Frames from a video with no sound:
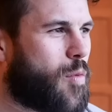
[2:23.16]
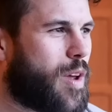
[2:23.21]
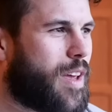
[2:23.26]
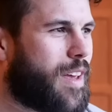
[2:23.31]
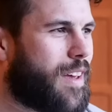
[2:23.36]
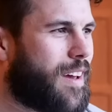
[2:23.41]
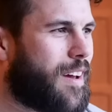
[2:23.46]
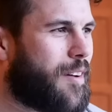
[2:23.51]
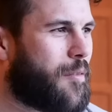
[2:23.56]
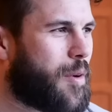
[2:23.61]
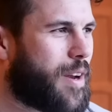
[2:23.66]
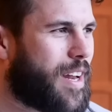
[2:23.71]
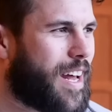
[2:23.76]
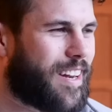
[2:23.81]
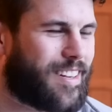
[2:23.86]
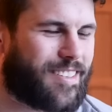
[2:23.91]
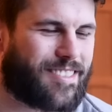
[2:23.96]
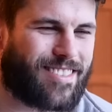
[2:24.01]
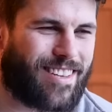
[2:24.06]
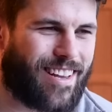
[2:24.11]
We'd
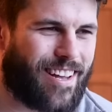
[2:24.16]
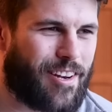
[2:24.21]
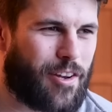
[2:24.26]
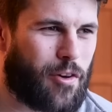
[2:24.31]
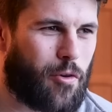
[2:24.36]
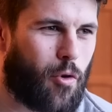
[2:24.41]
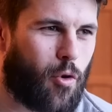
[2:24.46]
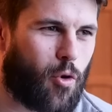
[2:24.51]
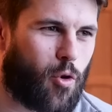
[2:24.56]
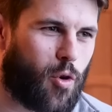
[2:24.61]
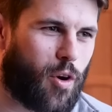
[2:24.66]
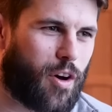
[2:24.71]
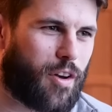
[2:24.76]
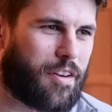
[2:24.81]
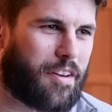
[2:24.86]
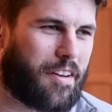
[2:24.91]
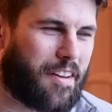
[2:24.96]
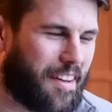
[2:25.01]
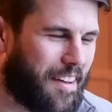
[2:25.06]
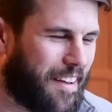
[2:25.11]
had a slightly
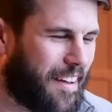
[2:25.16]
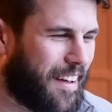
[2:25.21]
awkward